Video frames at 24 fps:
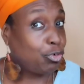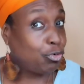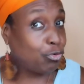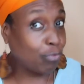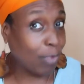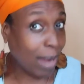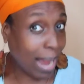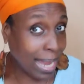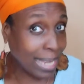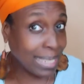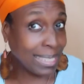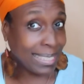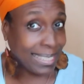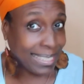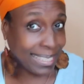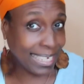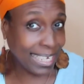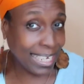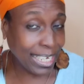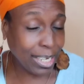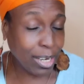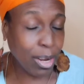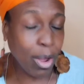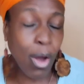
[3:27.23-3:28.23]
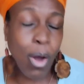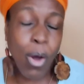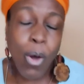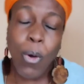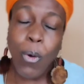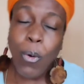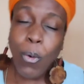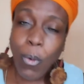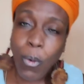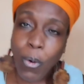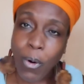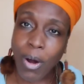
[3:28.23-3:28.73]
dry skin,
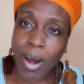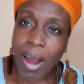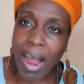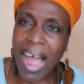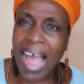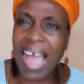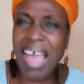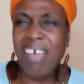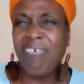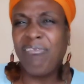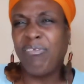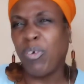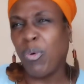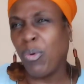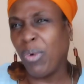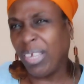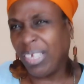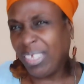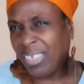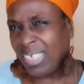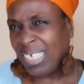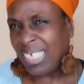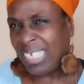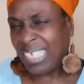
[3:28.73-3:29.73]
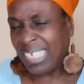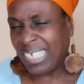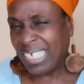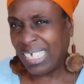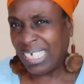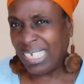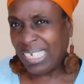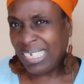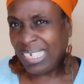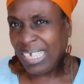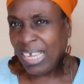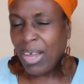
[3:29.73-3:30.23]
or I have oily
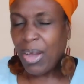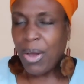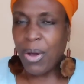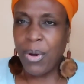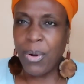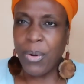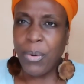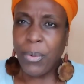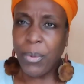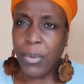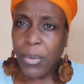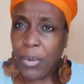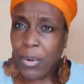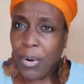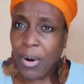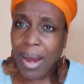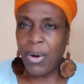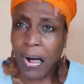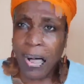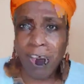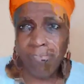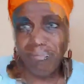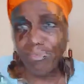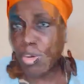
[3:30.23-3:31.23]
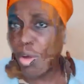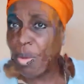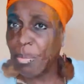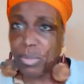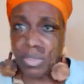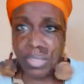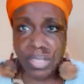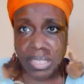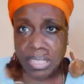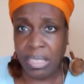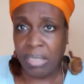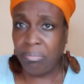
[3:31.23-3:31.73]
skin, or I have
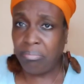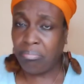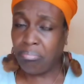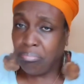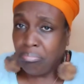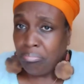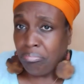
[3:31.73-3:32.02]
normal skin?